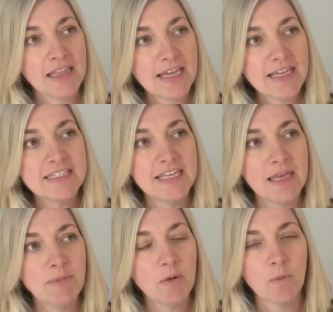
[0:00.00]
like to
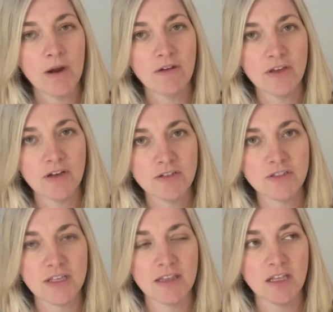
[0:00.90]
keep it where
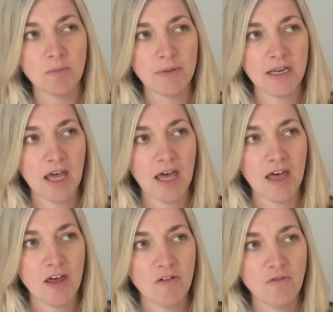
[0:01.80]
there's a little bit
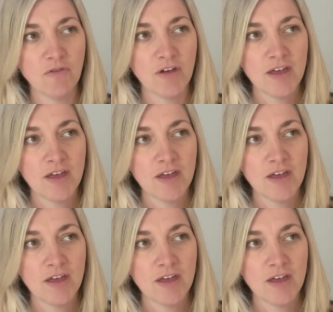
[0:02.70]
of